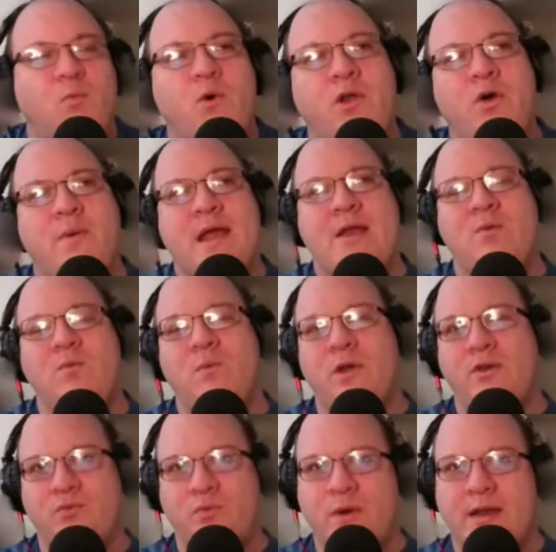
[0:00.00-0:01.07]
of 108 and
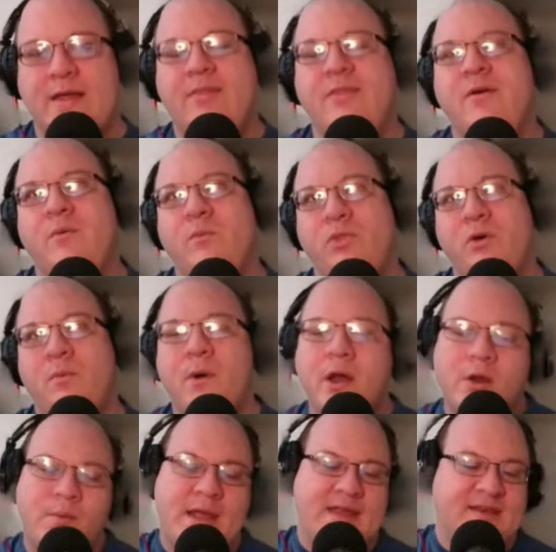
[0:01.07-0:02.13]
120. The
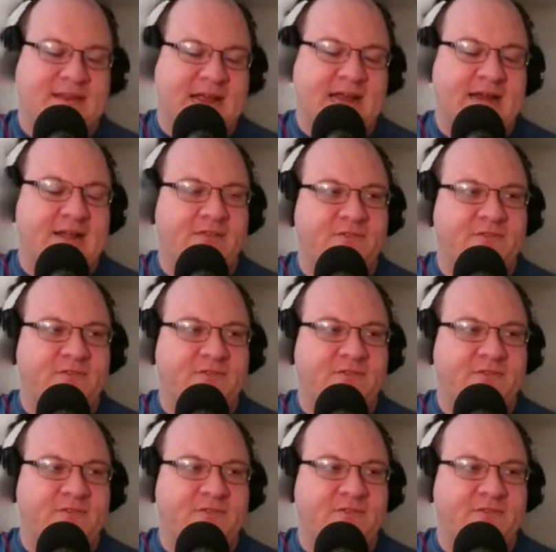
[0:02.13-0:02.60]
108 date